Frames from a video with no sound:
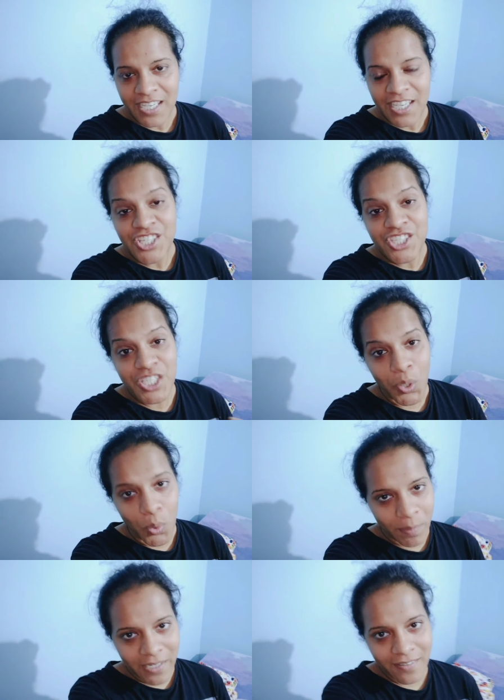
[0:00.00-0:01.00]
she
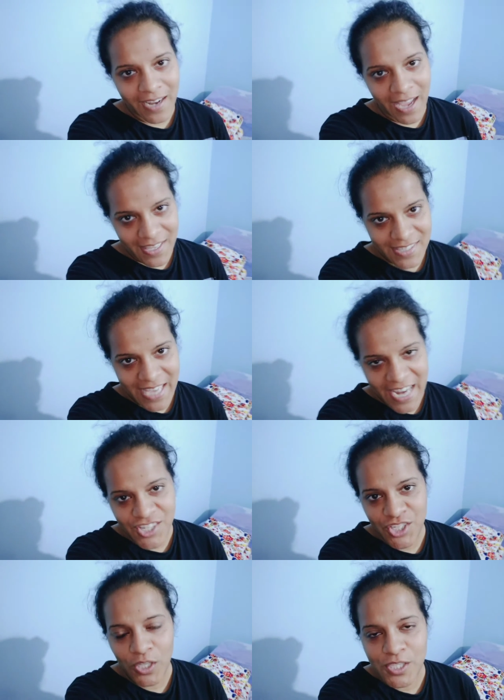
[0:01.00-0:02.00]
opened her eyes and
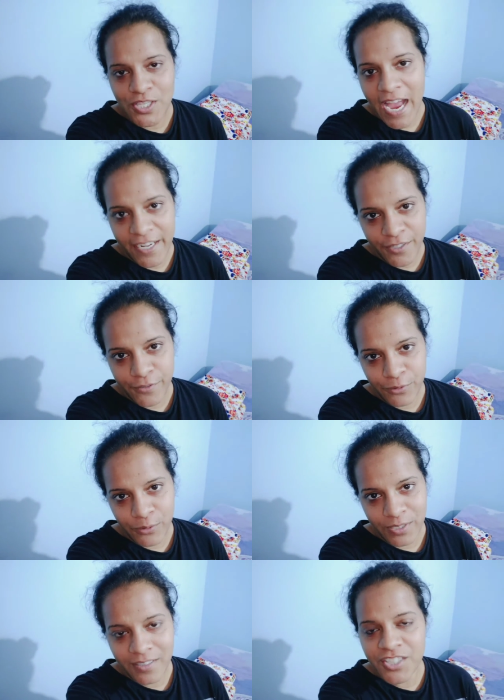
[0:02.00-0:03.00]
she also had her
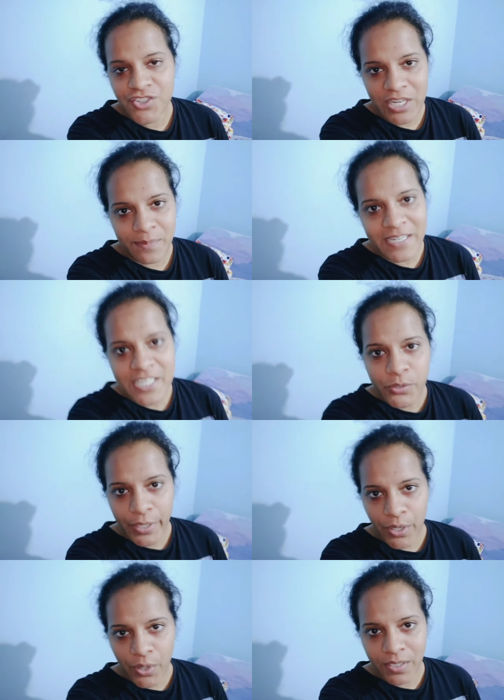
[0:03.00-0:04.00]
food her treatment is
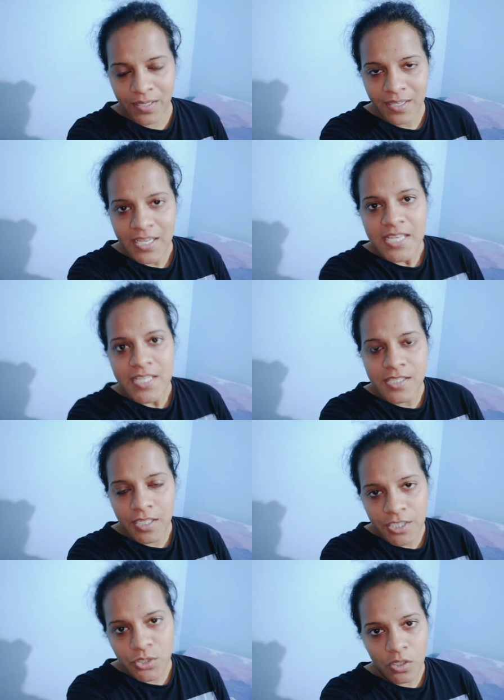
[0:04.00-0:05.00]
going on sir
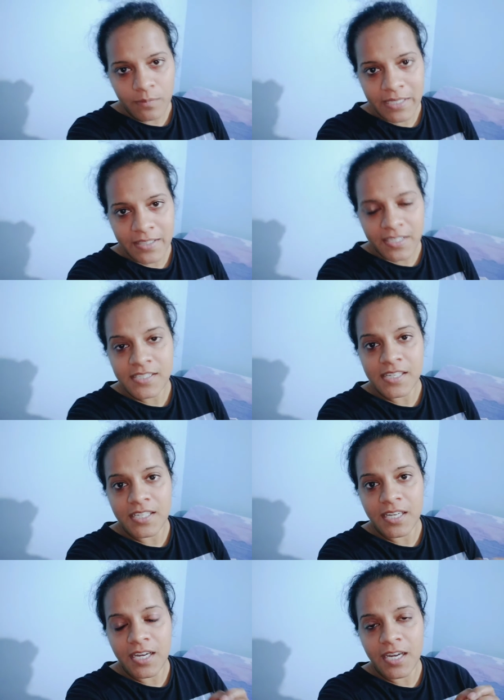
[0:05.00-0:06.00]
told me that
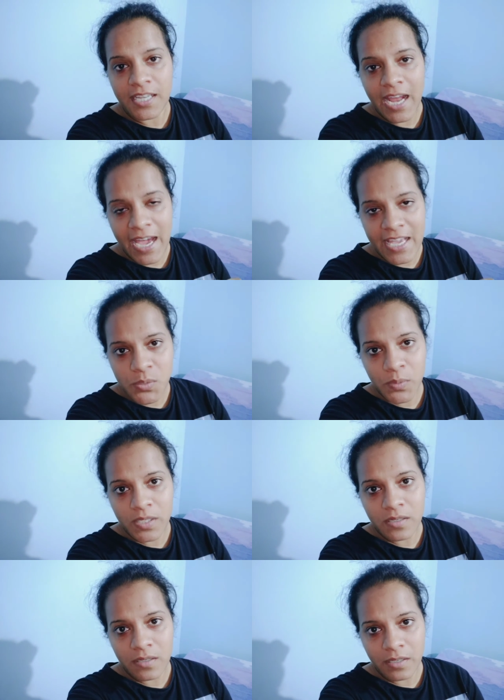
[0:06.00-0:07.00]
her eyes were
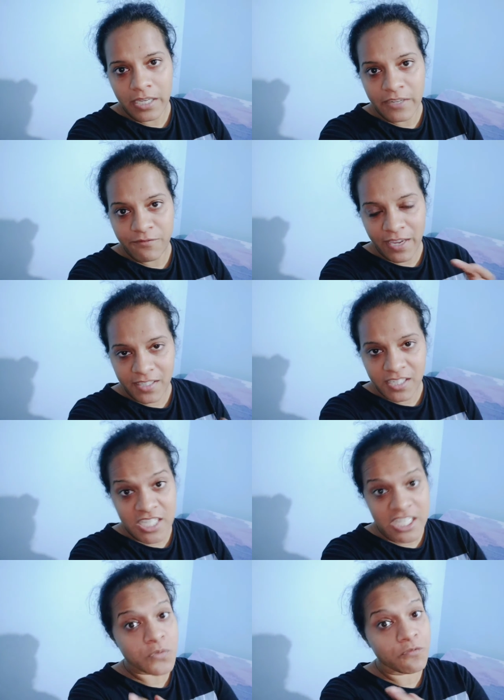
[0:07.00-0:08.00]
infected
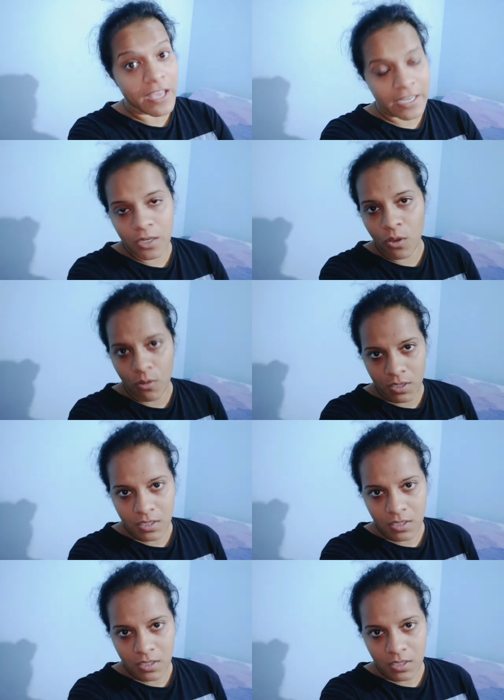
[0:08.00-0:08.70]
since very long